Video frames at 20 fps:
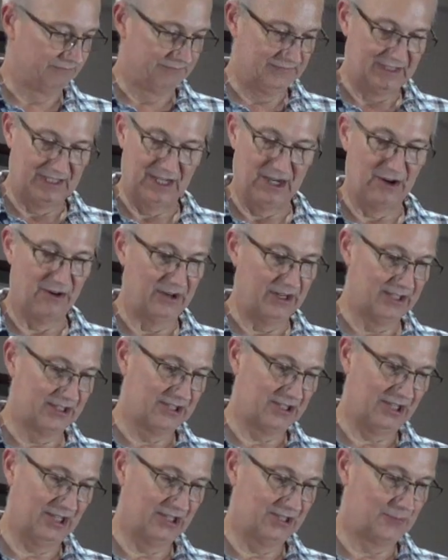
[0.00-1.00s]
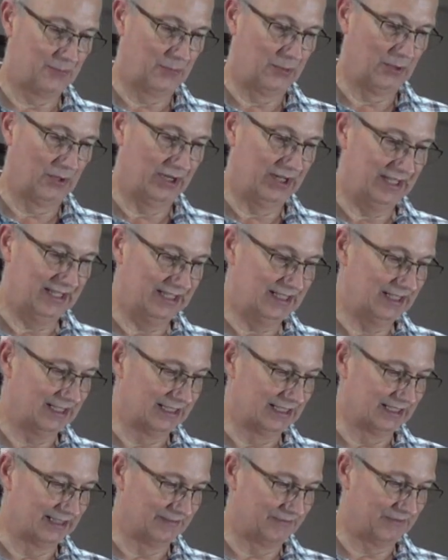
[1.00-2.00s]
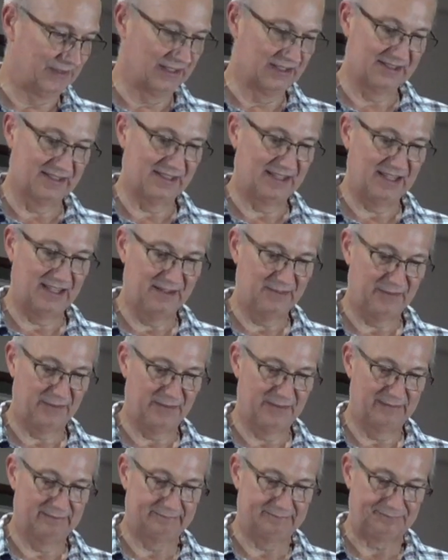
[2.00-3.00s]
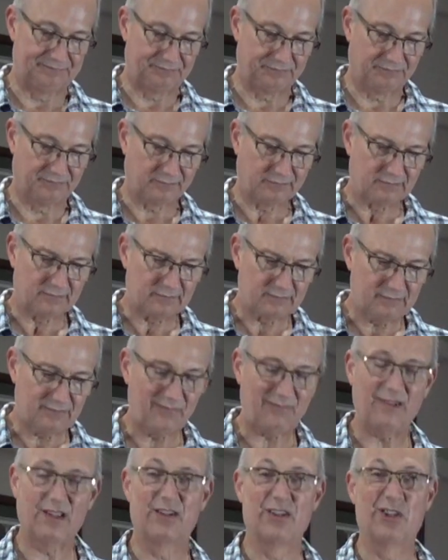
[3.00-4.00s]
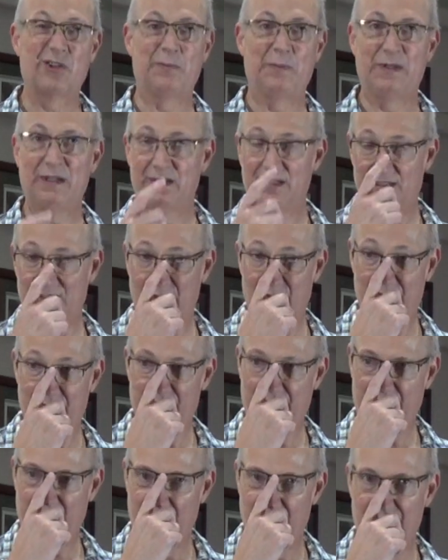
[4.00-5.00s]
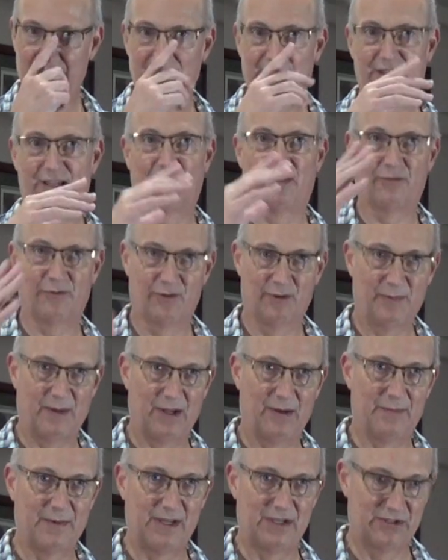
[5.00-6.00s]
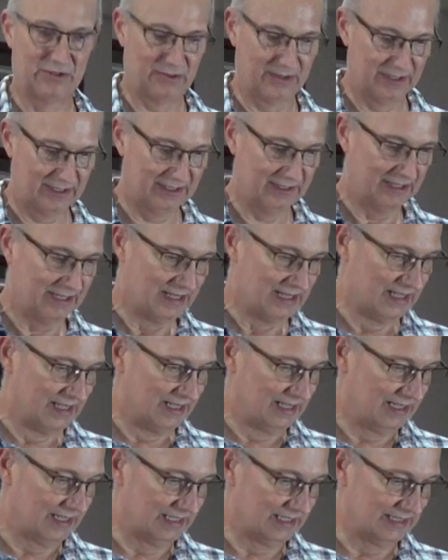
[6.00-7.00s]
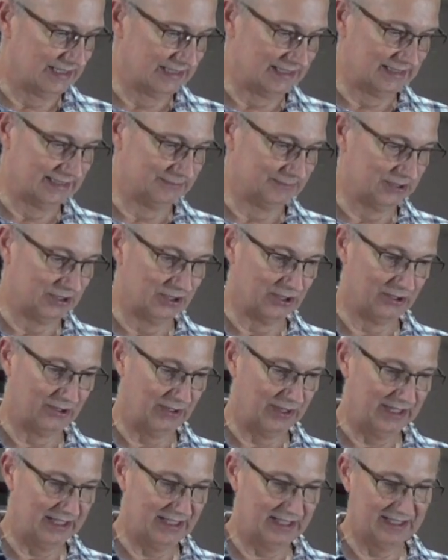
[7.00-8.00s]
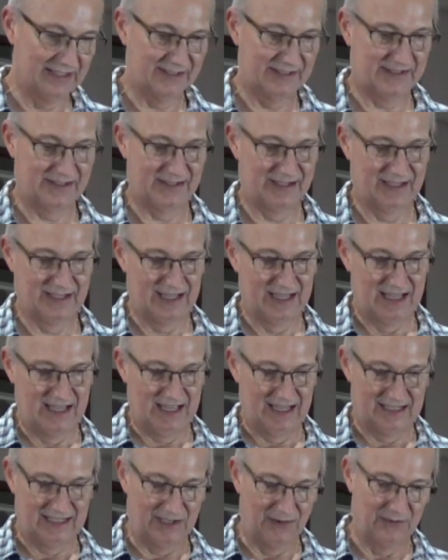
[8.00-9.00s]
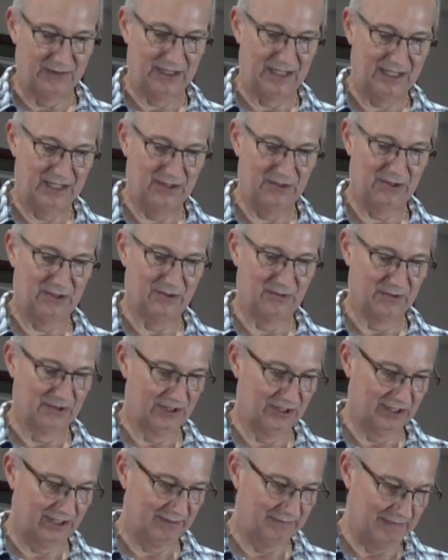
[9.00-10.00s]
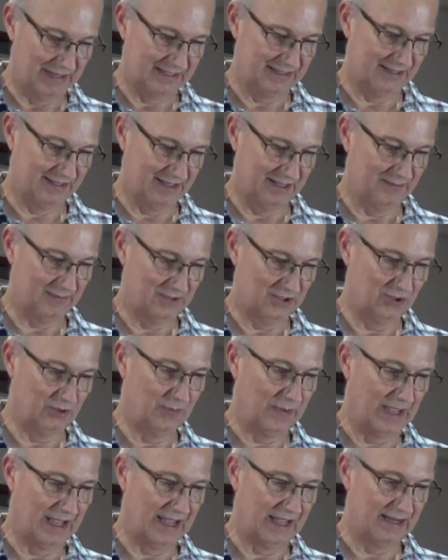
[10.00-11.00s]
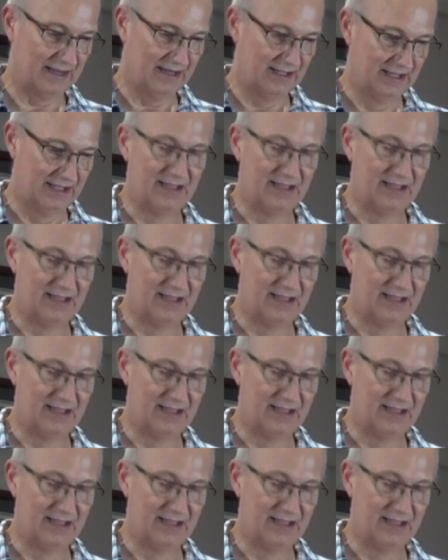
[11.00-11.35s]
You know, it's pretty fail-safe. Just be, you know, fairly careful about measuring your ingredients. Don't think you can really mess it up too bad.